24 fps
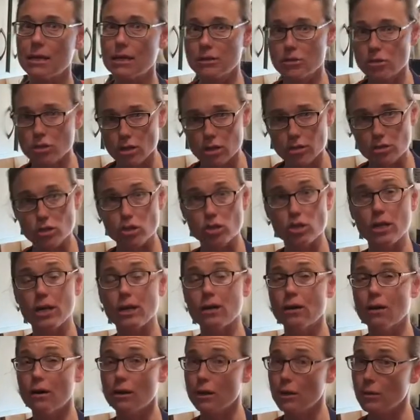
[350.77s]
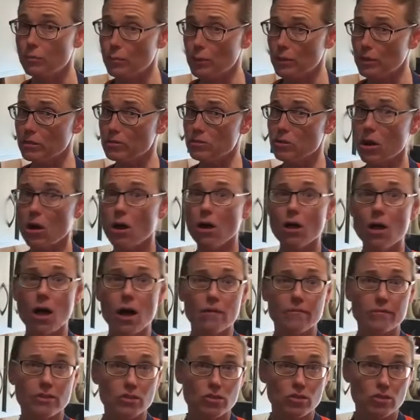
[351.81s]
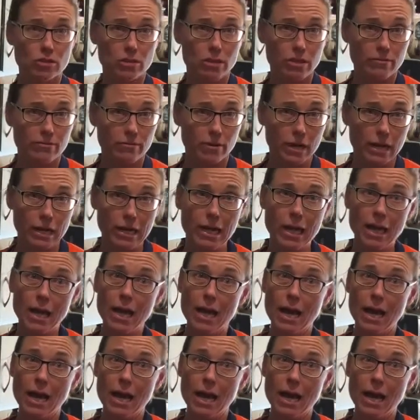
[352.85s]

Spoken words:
I start to check on it because all ovens are different